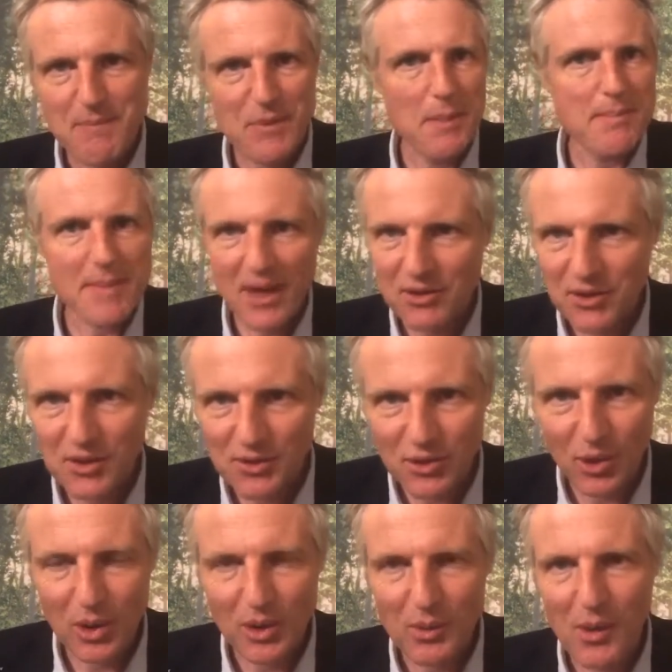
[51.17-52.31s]
Massive
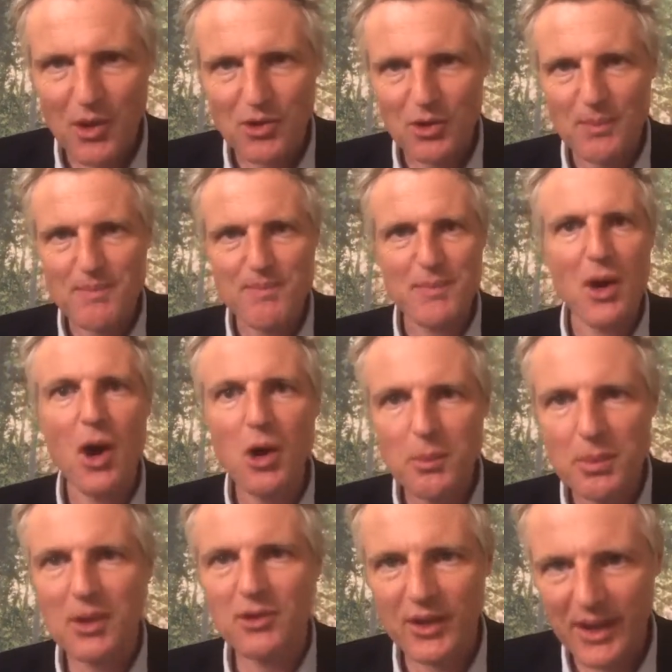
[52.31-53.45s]
soil erosion,
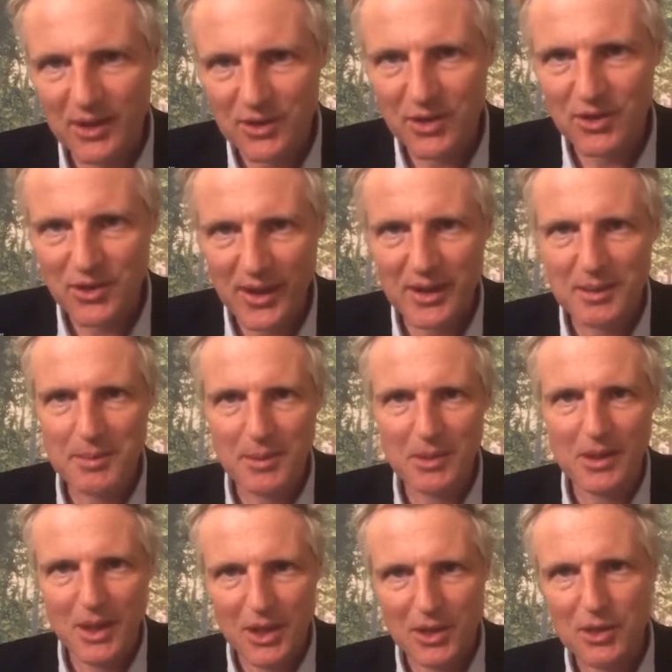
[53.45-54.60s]
hopelessly unsustainable
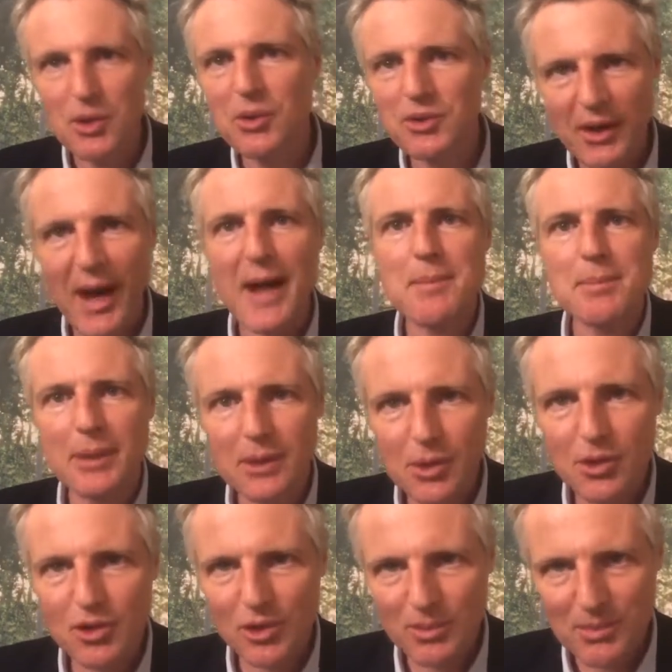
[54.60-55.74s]
use and
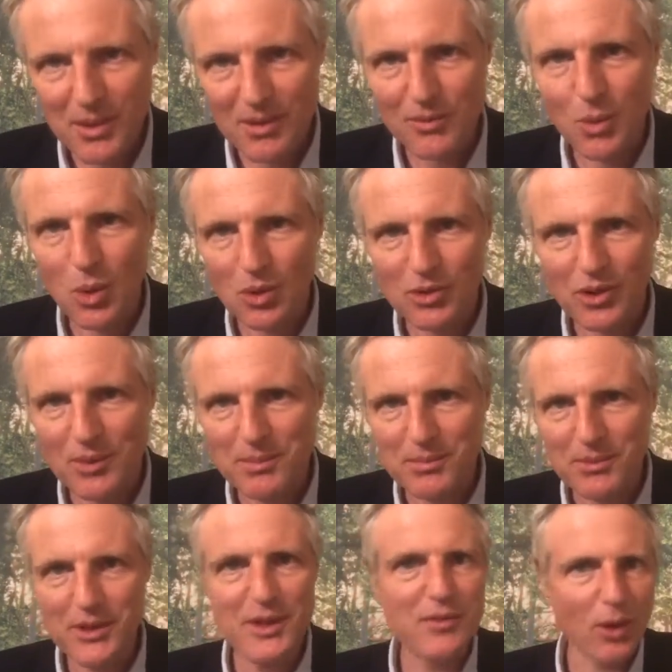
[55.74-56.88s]
pollution of water,
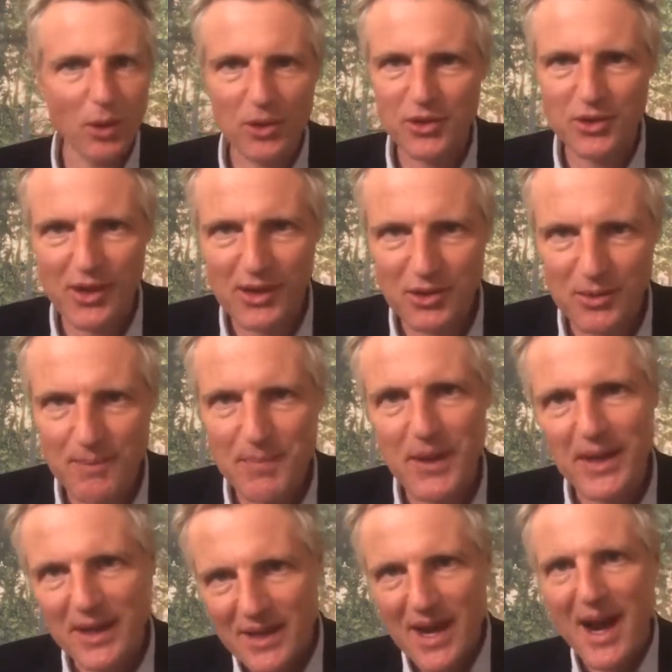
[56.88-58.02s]
deforestation,
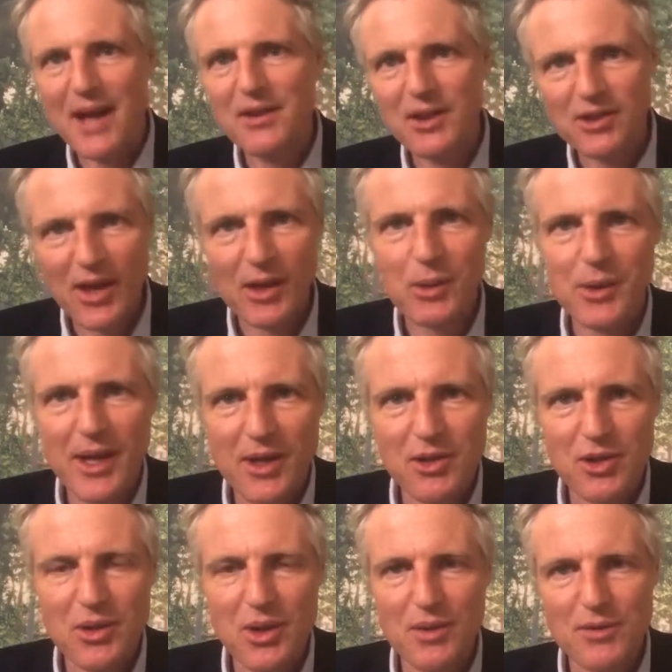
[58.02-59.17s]
and the
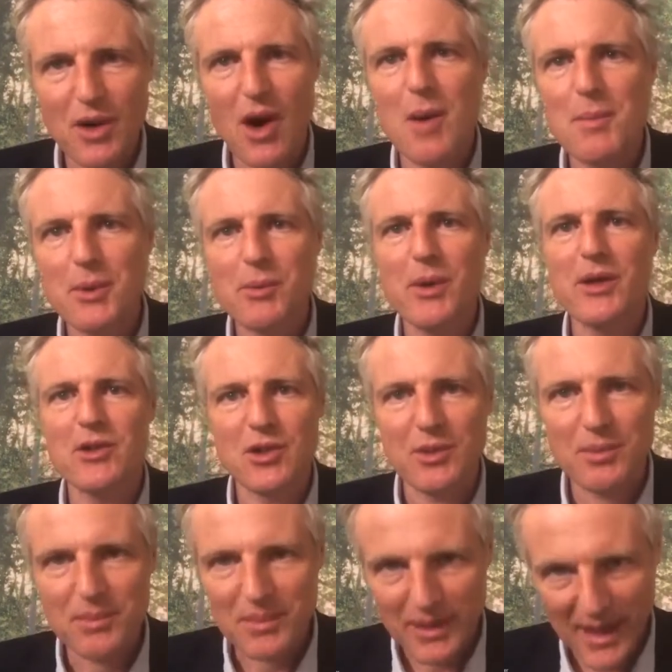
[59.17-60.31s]
degradation of carbon-rich
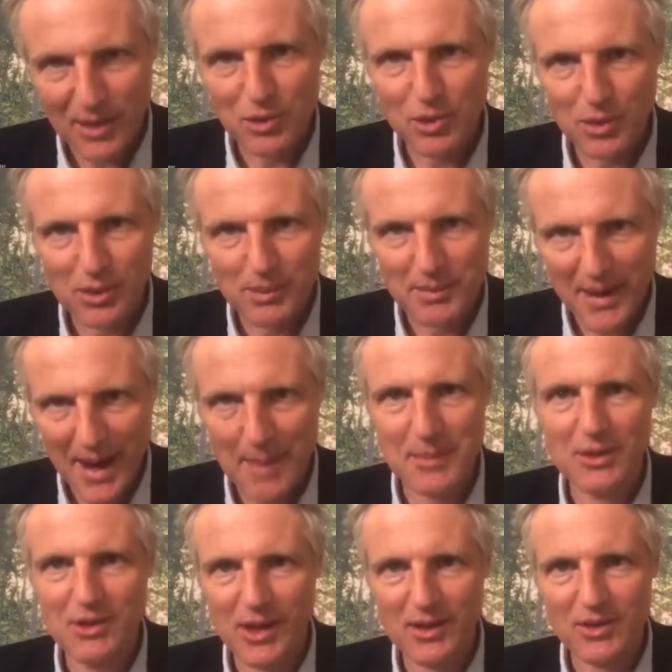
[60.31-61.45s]
natural
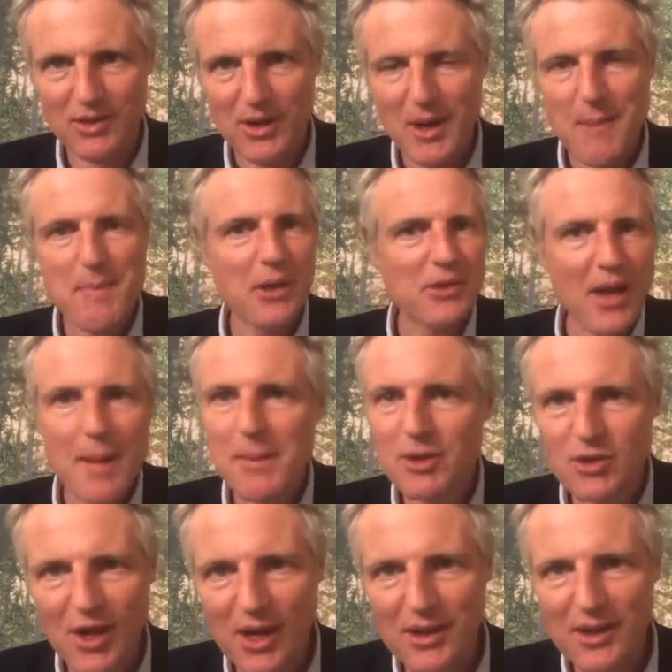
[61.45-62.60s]
habitats. The damage
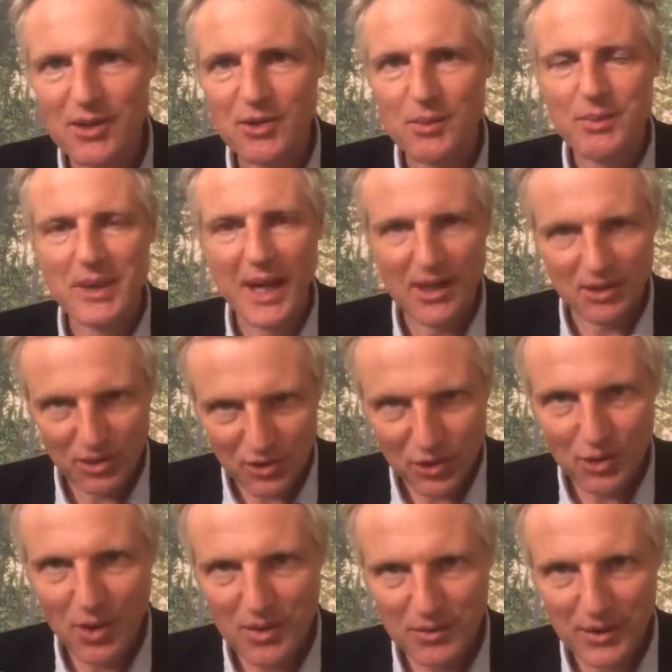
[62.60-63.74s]
done is
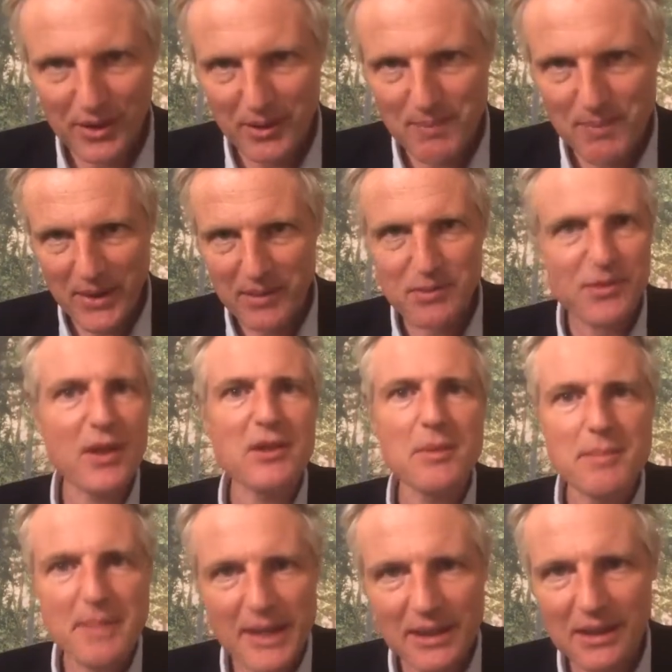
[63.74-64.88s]
catastrophic and
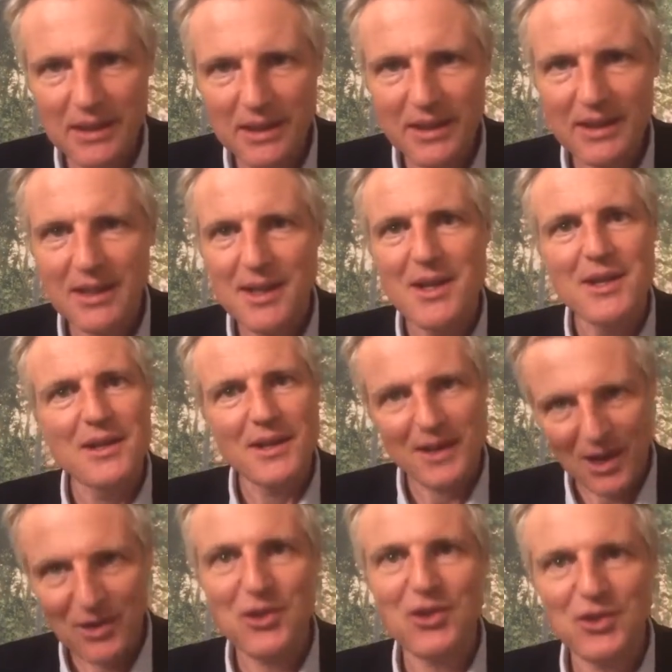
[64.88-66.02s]
fundamentally
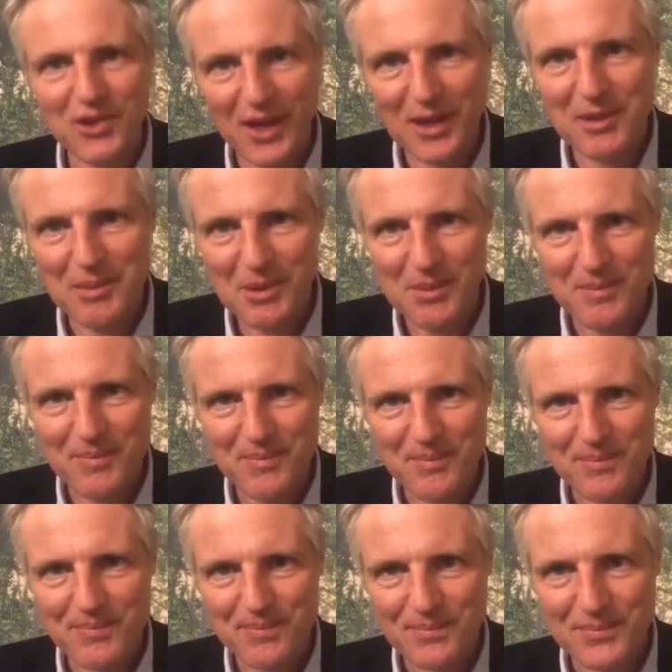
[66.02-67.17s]
unsustainable.
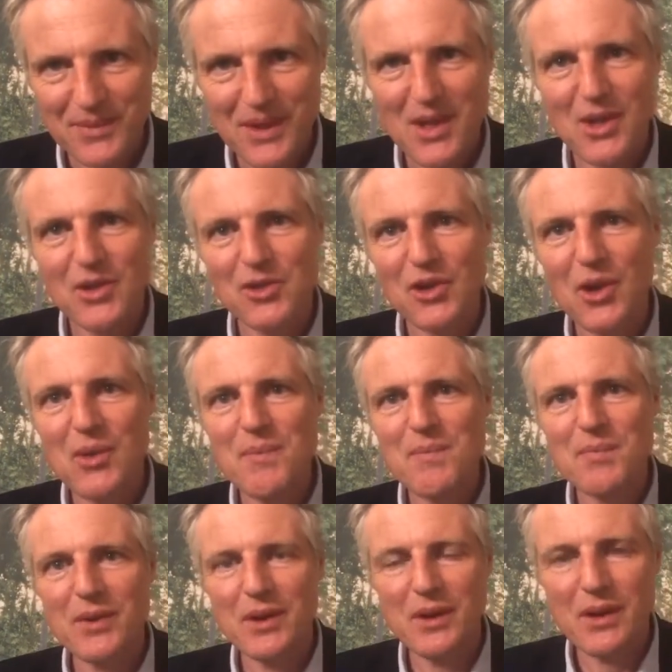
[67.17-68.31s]
So
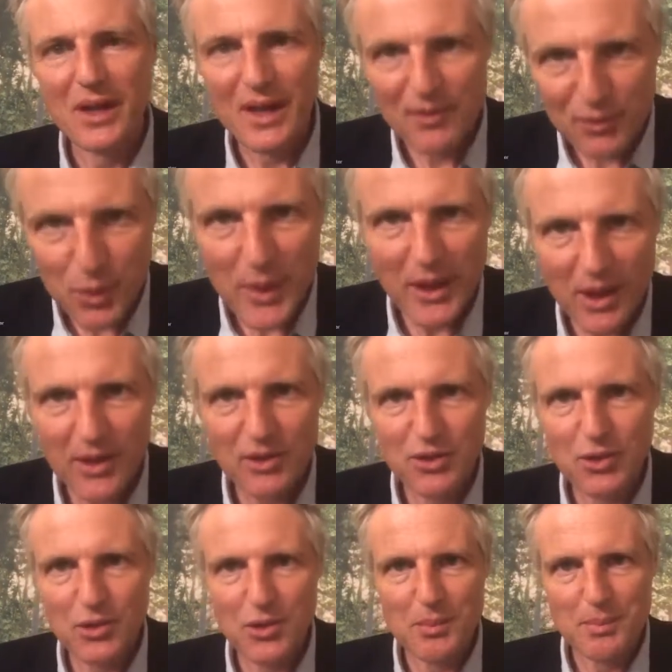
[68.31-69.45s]
if we're going
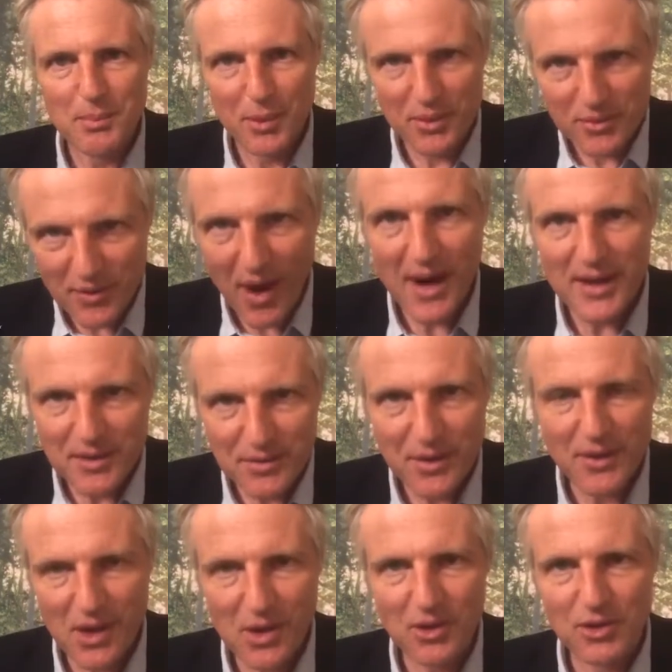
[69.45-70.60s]
to provide for
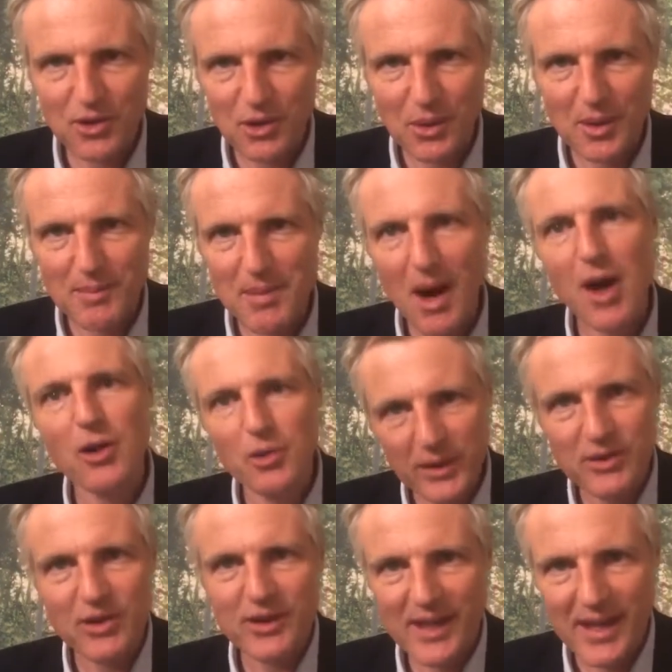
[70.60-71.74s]
those who are hungry
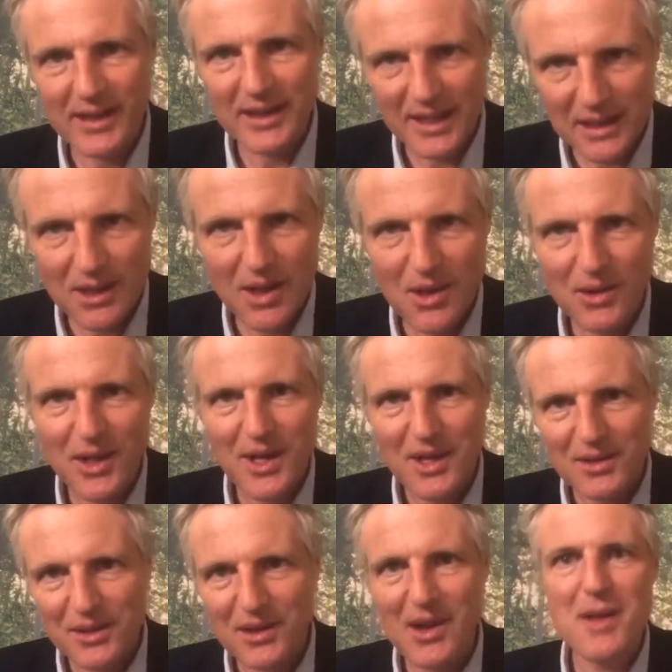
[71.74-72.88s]
today, let alone
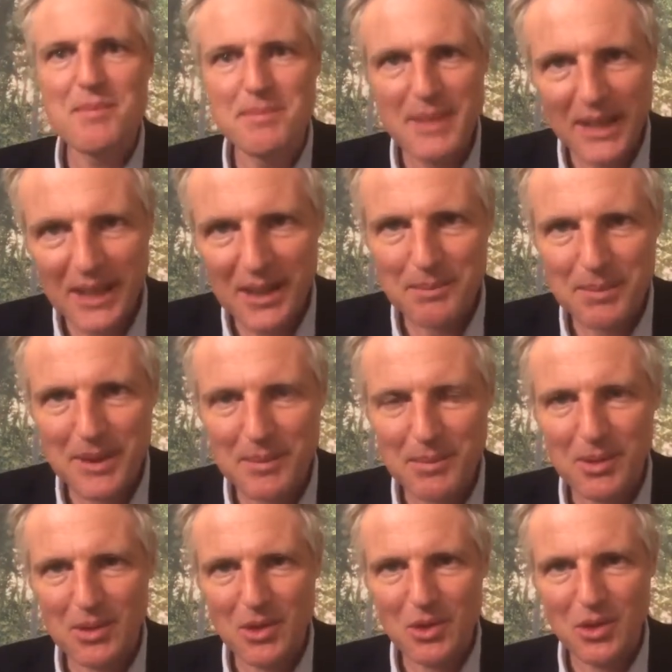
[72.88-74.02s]
the 9 billion
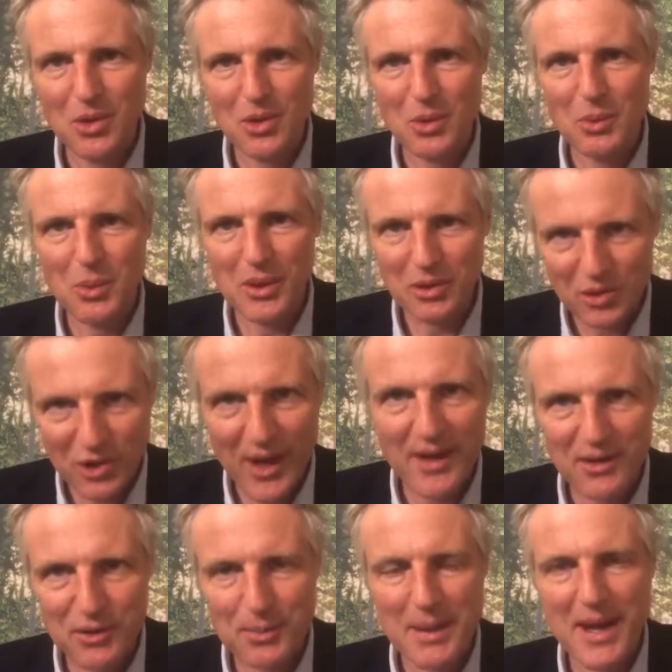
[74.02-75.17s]
people who will share
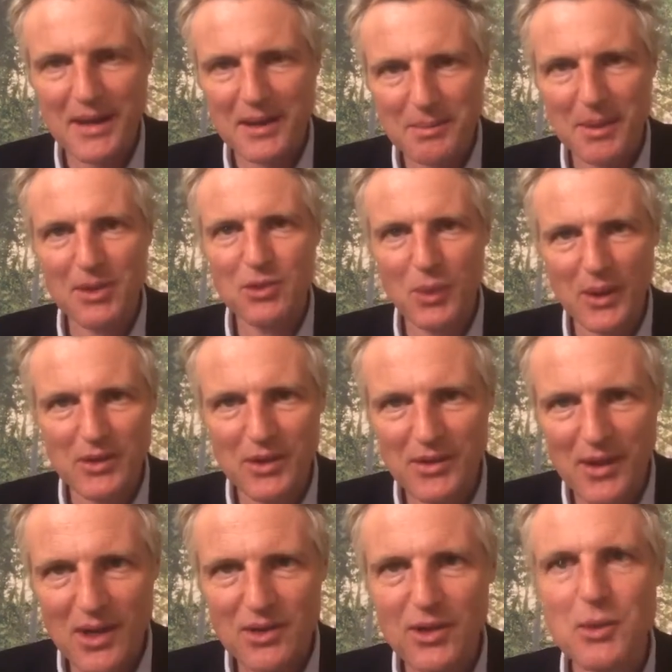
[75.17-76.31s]
this planet by
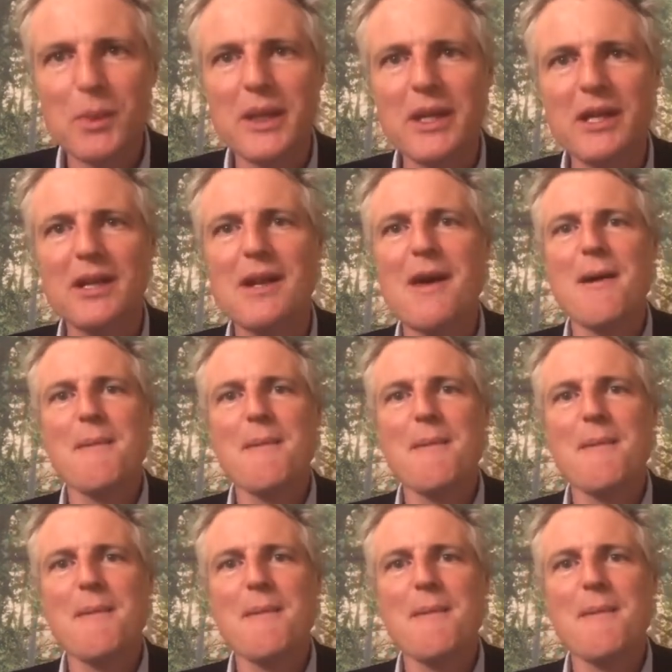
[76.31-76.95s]
2030, we need